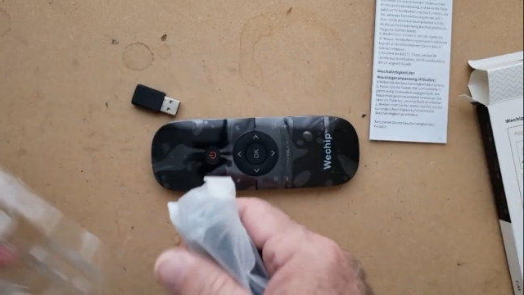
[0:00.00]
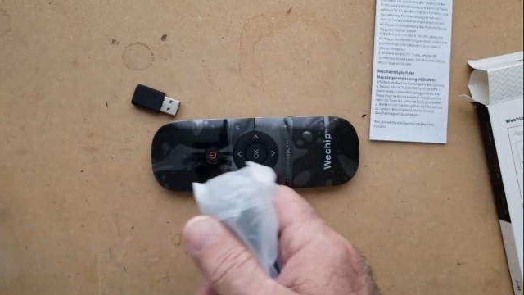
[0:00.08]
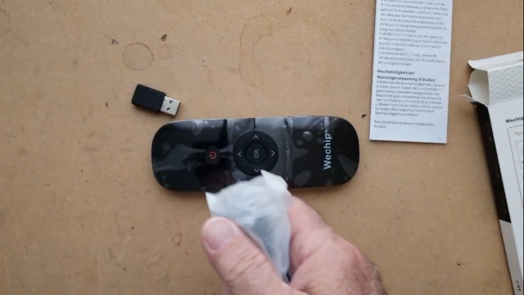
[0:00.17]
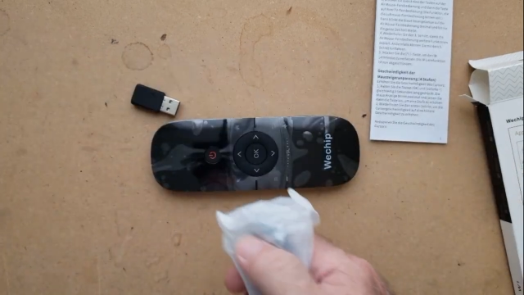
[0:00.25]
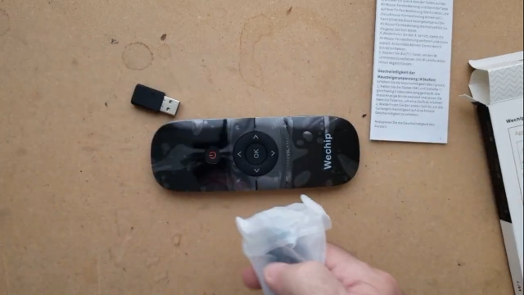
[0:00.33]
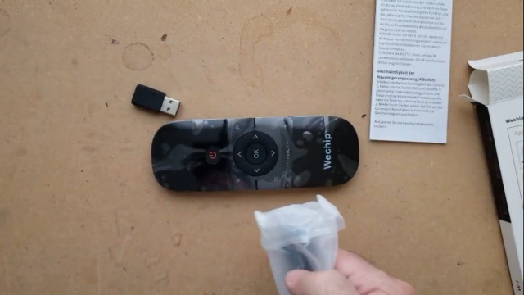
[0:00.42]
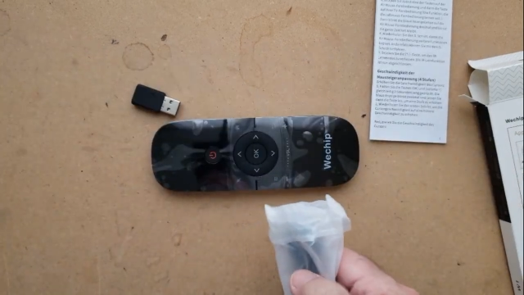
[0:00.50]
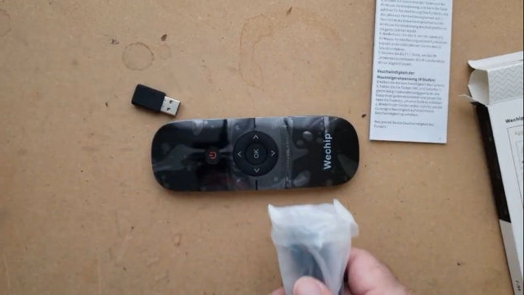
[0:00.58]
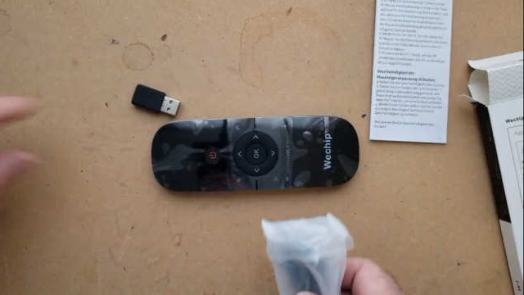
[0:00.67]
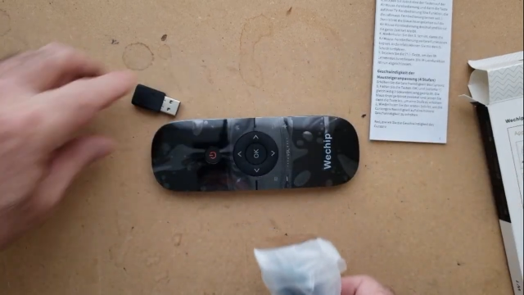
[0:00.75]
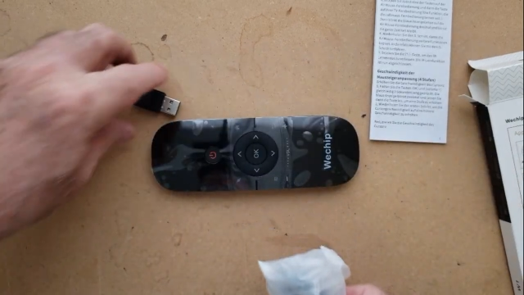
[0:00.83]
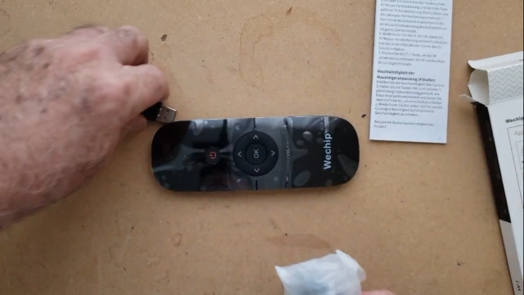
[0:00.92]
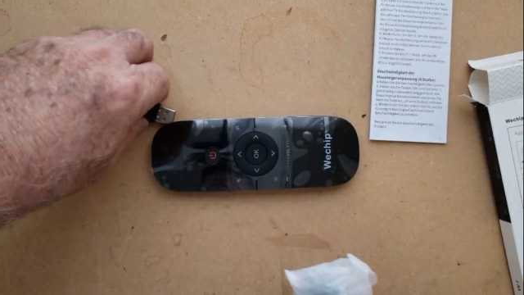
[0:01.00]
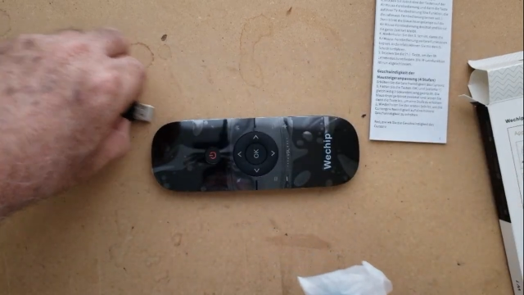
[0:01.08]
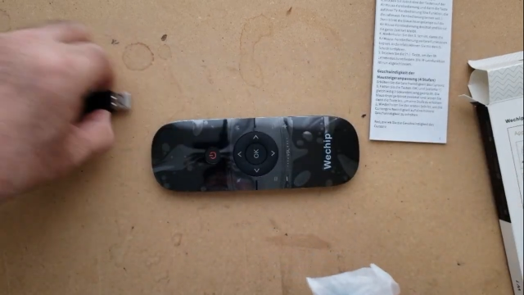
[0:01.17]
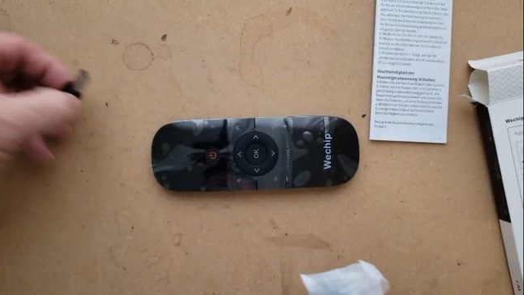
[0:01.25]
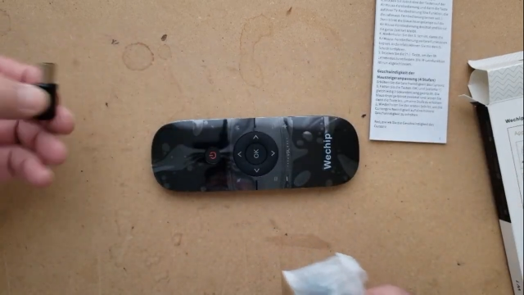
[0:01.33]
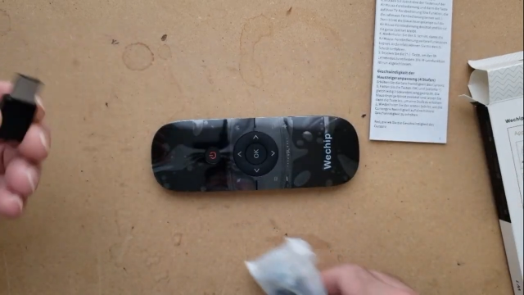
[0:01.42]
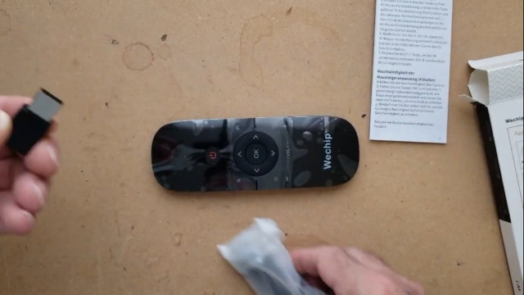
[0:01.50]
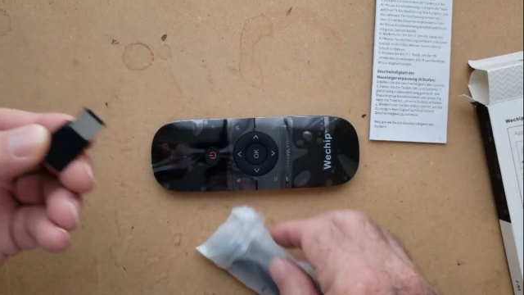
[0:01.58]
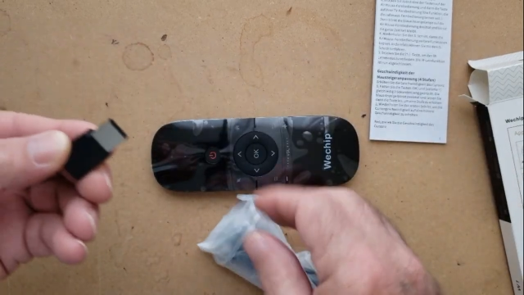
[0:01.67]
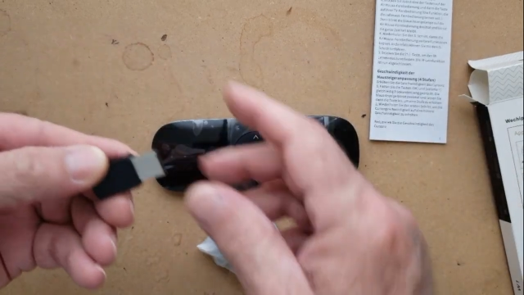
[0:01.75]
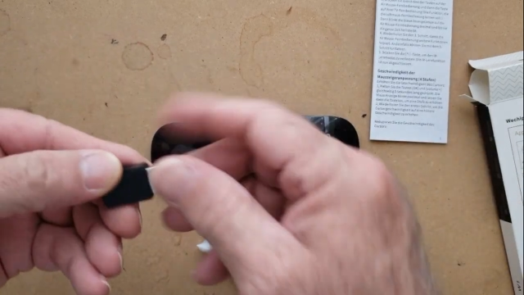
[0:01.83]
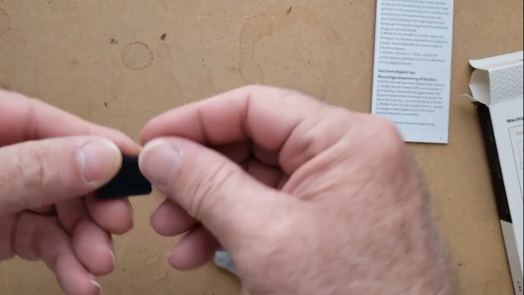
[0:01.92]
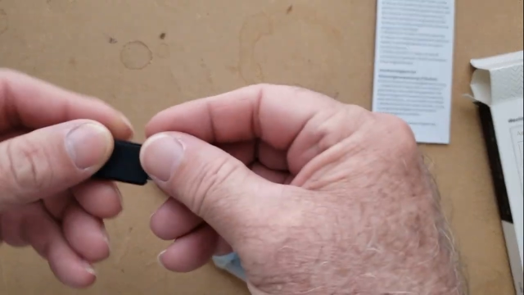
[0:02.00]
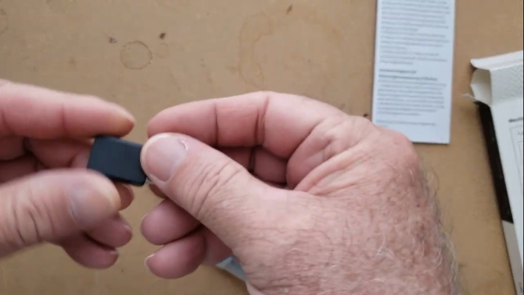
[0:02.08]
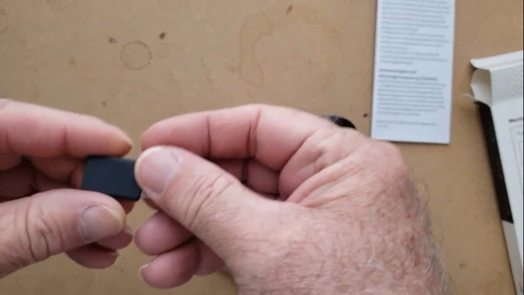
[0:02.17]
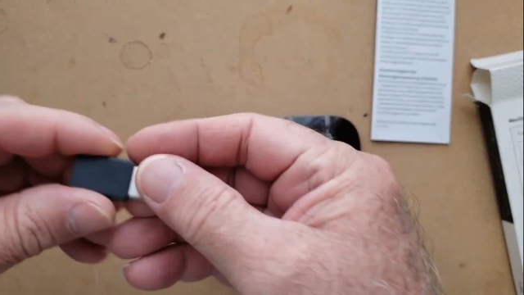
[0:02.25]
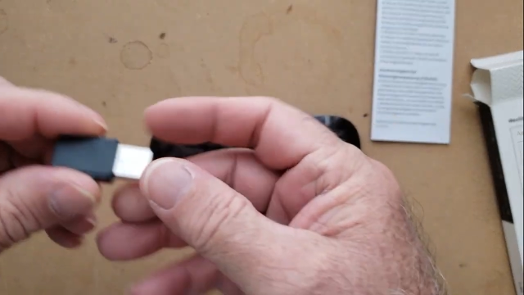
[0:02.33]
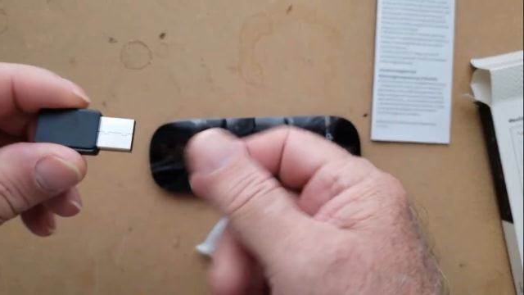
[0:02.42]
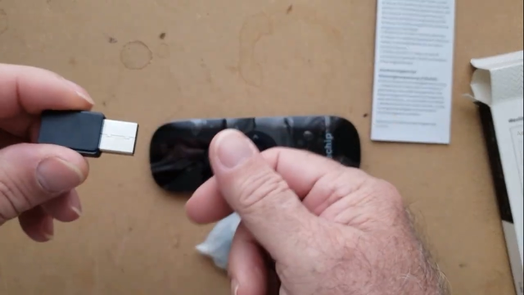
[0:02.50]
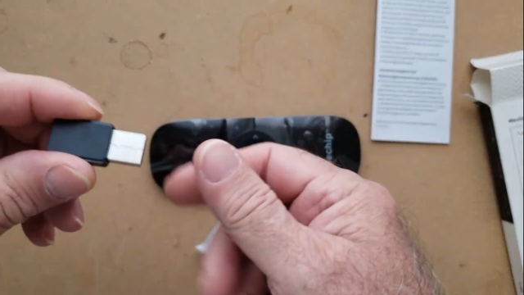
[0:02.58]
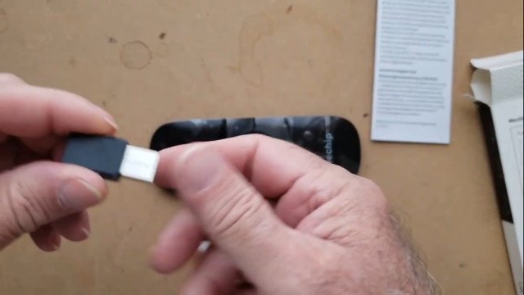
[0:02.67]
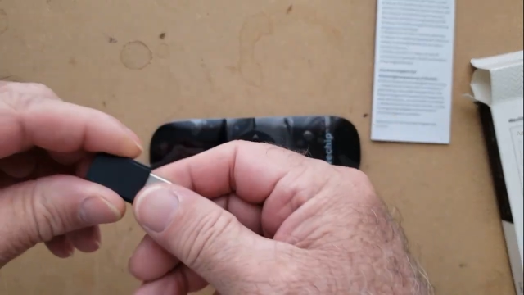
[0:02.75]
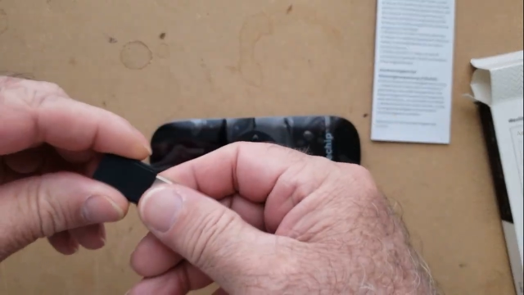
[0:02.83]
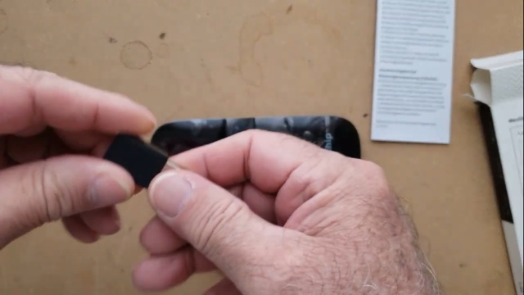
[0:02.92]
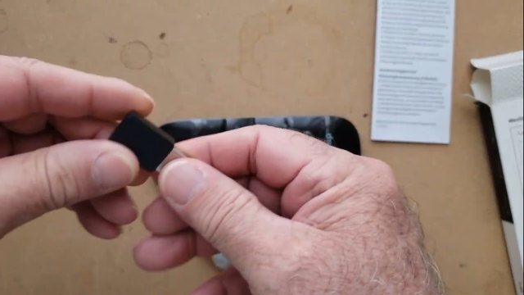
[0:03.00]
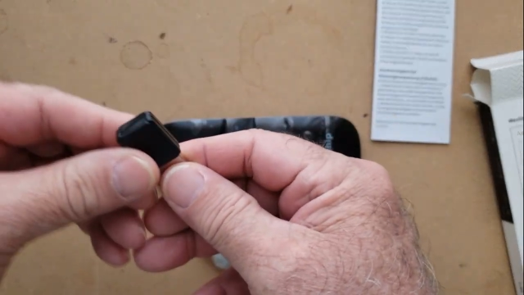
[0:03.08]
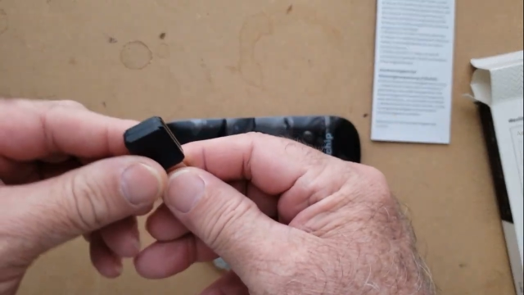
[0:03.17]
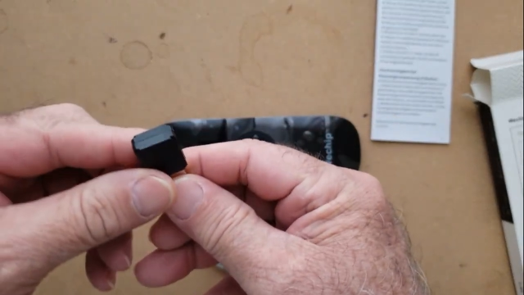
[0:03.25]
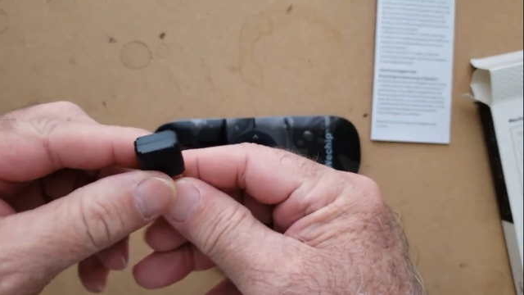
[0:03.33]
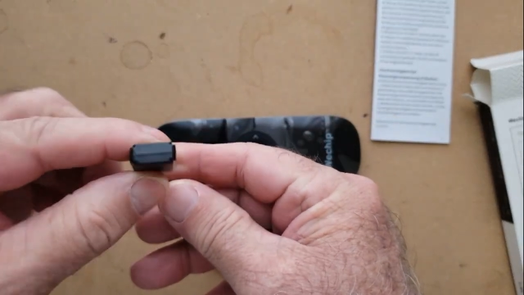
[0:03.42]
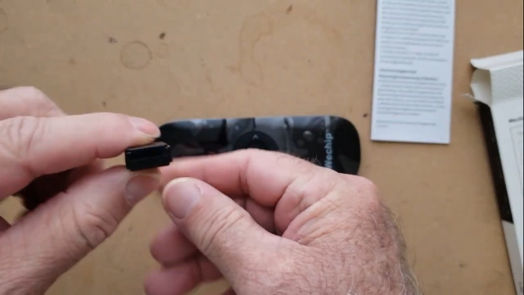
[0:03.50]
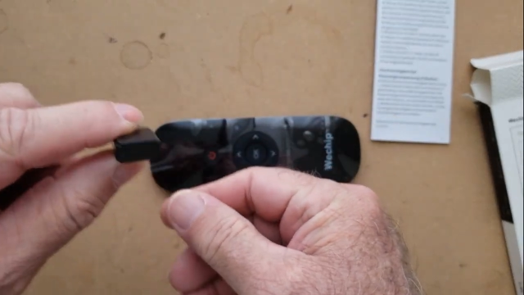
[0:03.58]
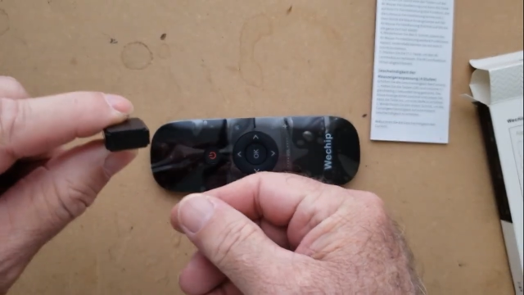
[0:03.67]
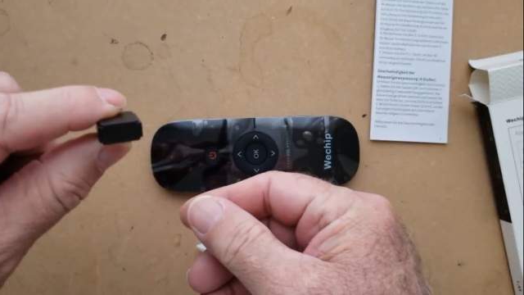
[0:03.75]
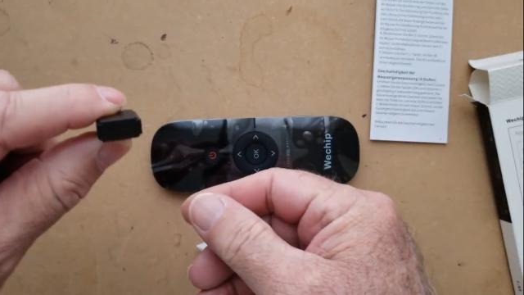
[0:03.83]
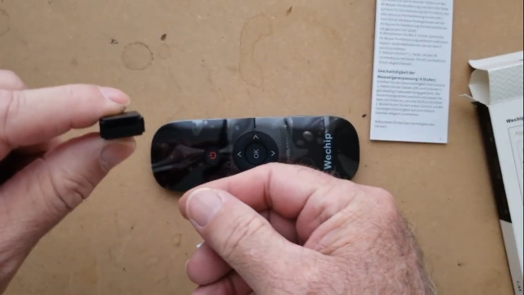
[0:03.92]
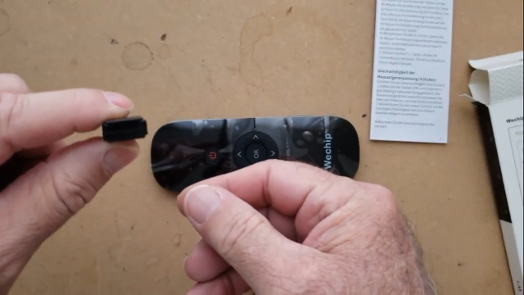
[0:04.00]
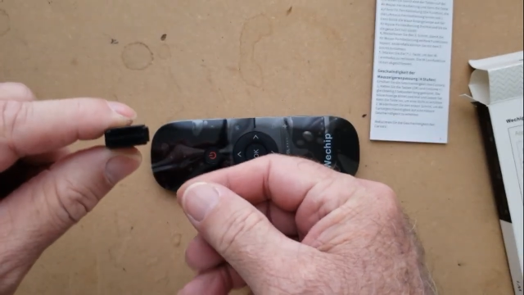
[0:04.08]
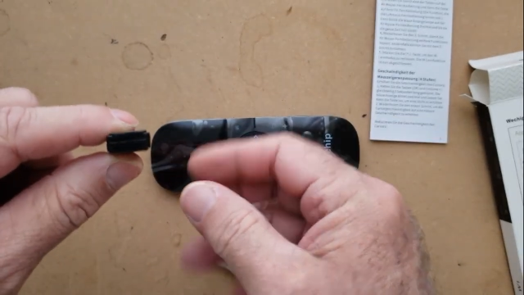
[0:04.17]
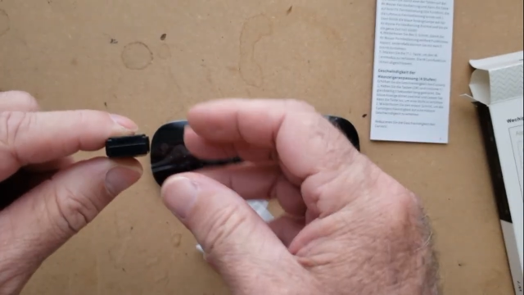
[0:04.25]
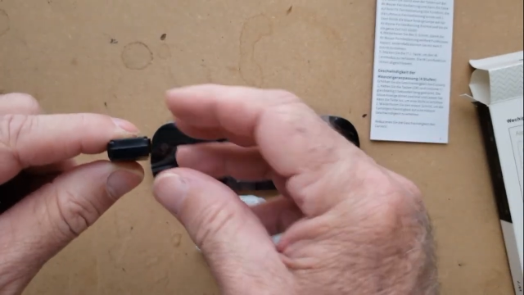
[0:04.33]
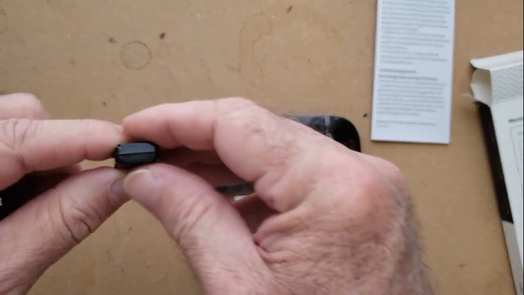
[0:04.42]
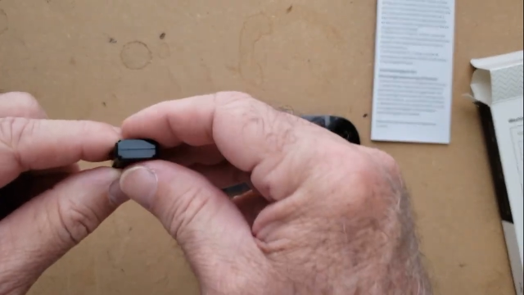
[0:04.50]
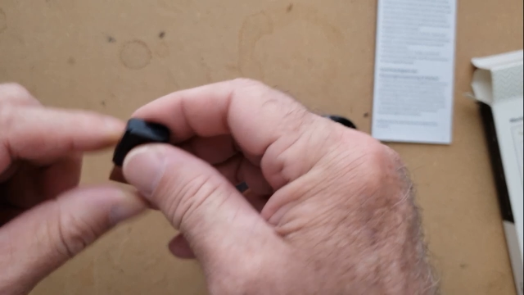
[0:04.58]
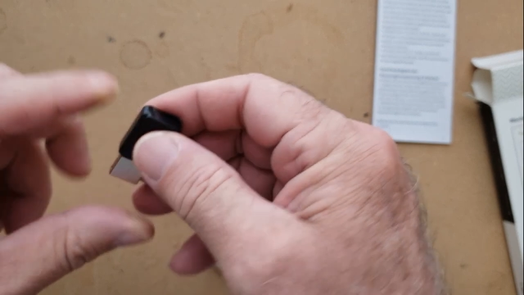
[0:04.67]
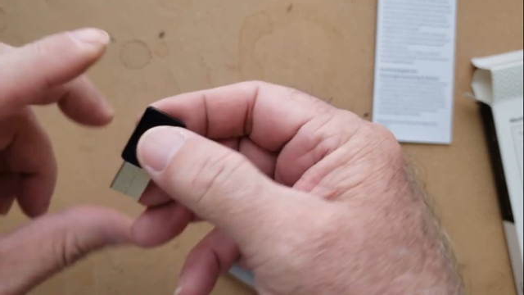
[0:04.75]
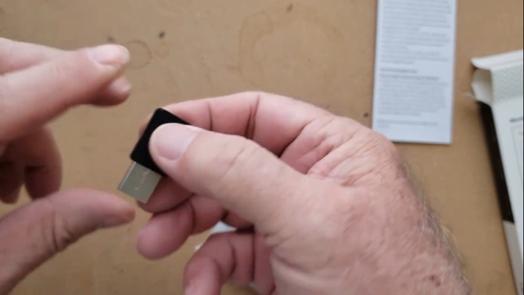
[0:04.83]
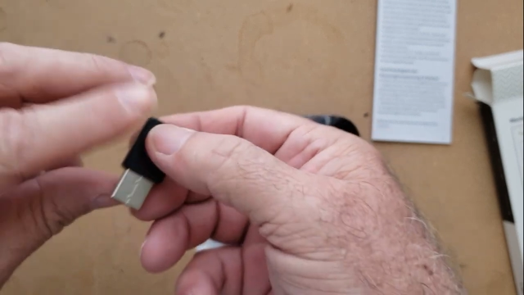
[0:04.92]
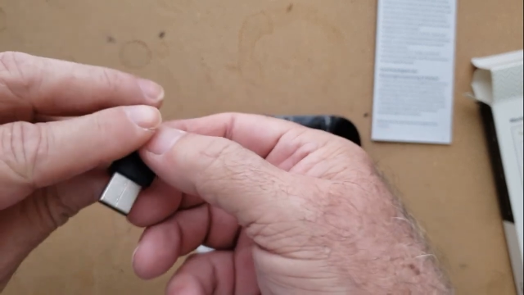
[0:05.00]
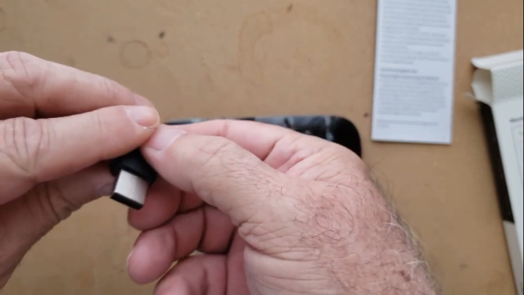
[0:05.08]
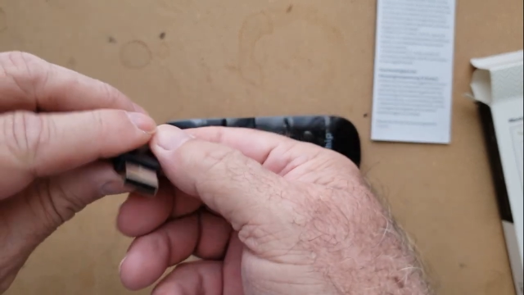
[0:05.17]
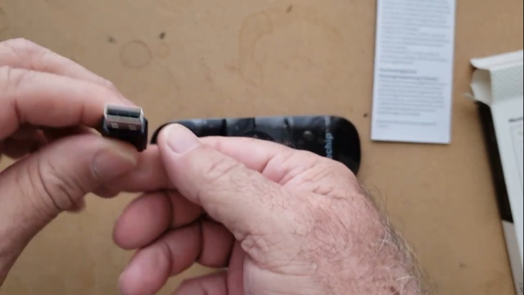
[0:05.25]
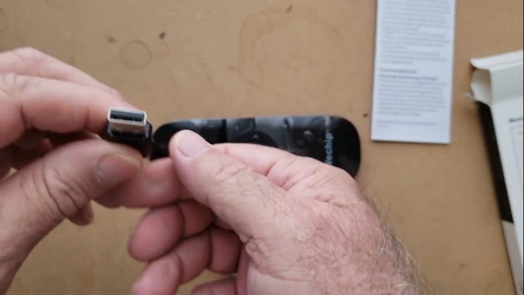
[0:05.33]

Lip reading: [unreadable: no face in view]